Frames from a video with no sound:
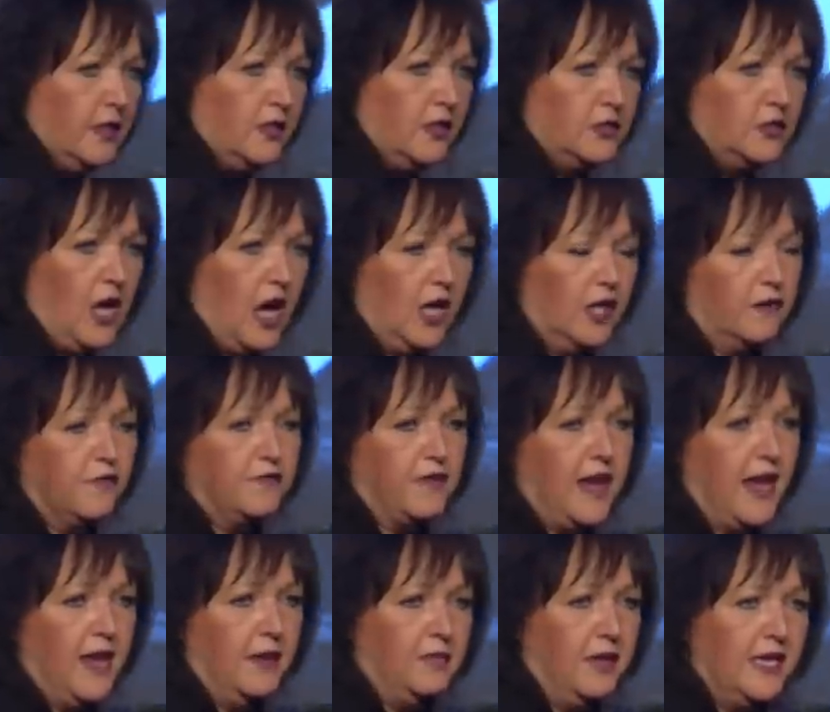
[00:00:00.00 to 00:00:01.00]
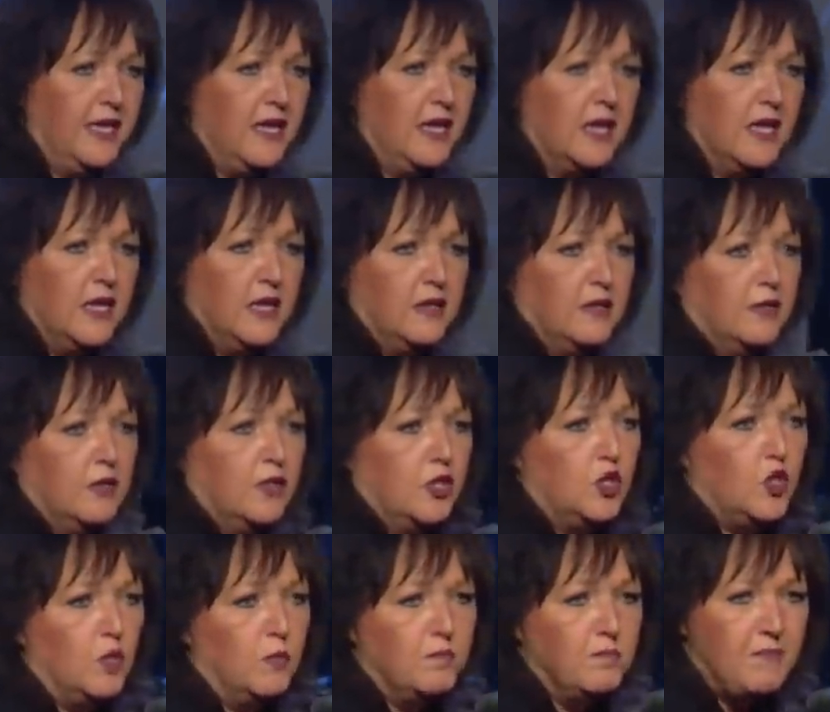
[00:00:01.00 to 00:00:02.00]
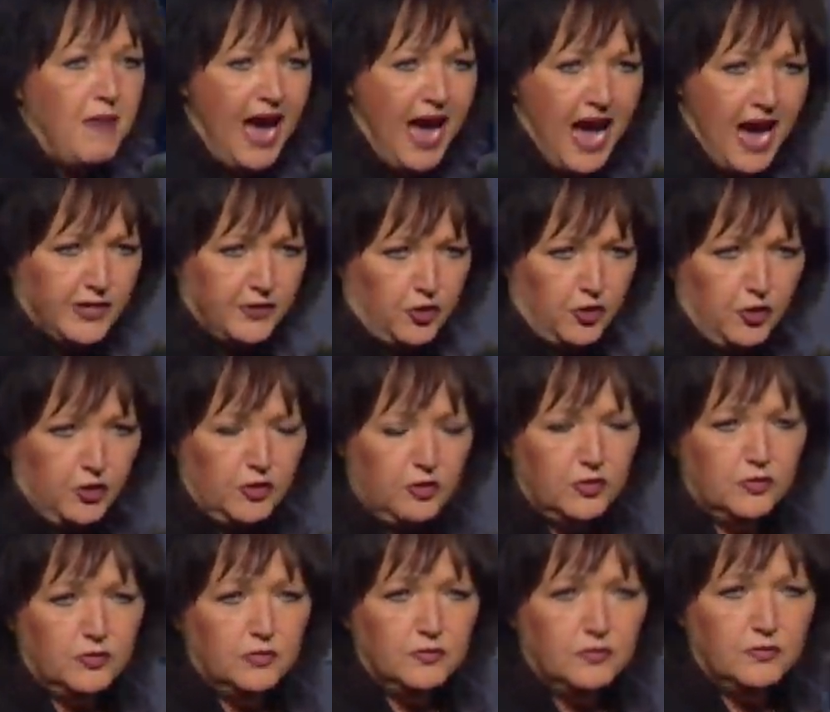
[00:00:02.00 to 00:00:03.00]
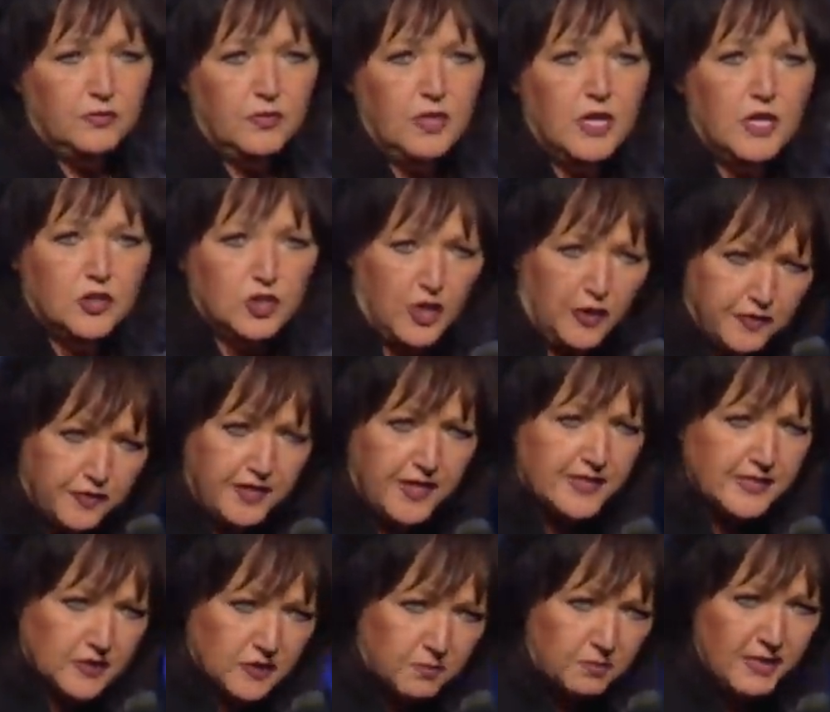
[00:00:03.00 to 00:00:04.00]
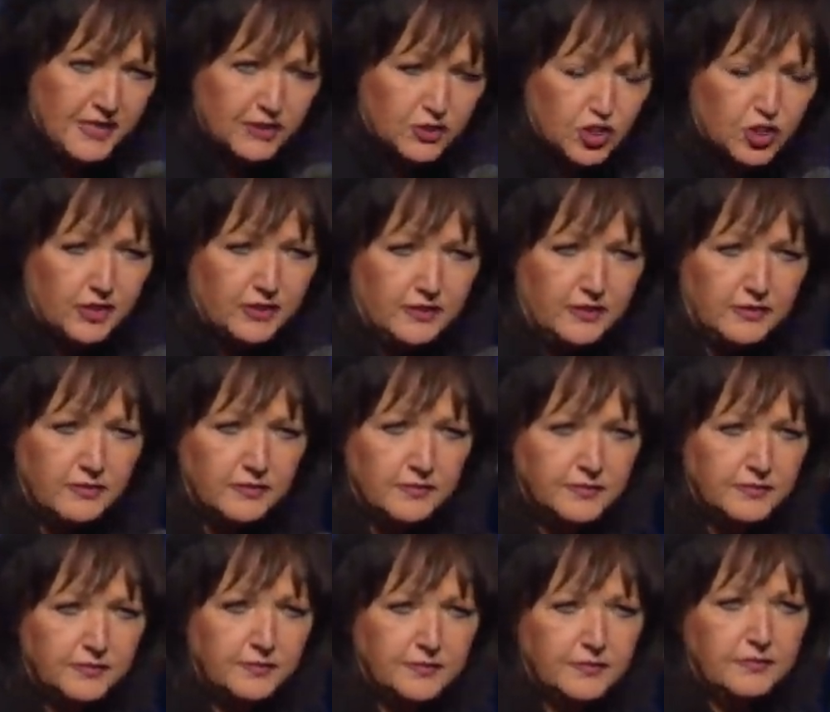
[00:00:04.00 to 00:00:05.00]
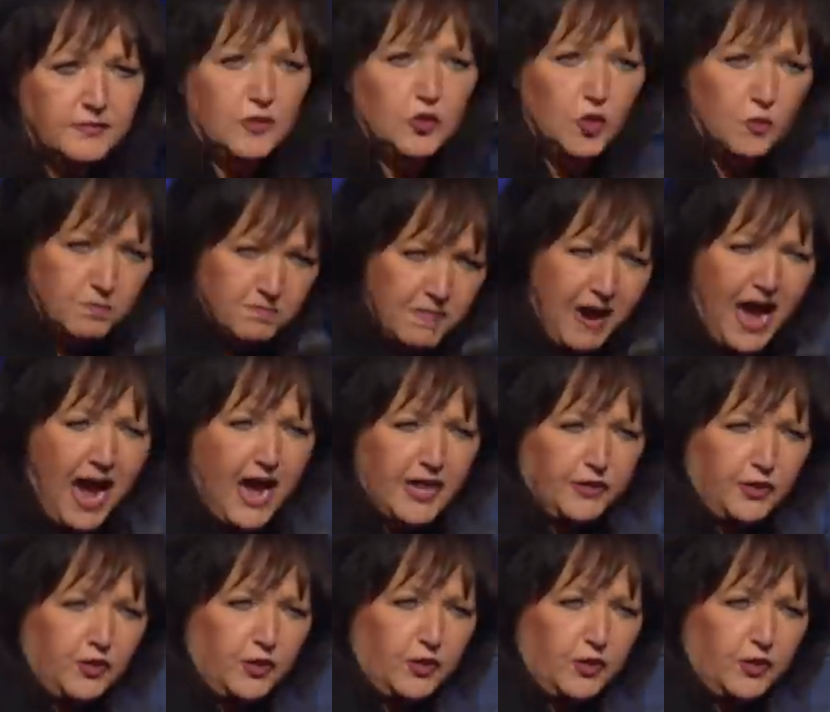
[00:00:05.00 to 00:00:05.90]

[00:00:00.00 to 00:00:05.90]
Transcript: Dollar family, you matter. To this mission, you matter.